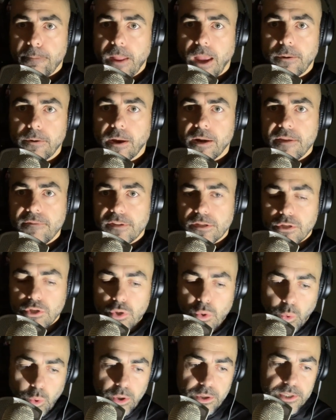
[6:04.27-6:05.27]
are not even
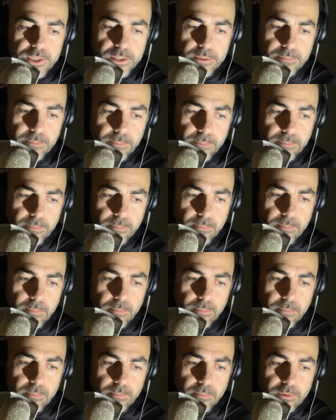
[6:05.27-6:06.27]
yours.
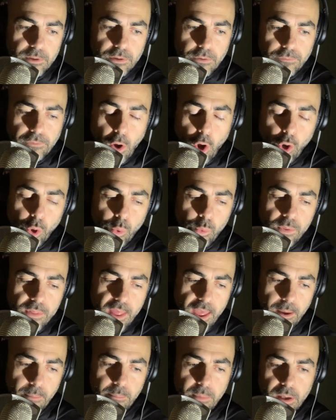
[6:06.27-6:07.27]
You've owned
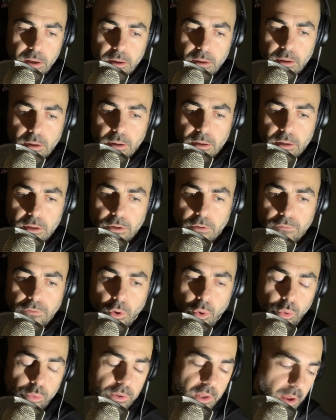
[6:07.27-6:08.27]
them. You've
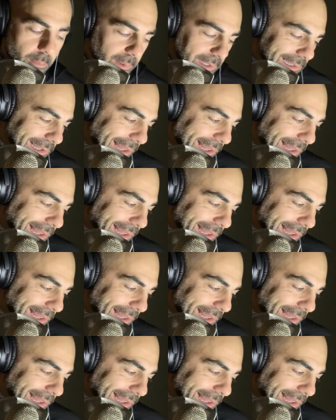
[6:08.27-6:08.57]
owned them a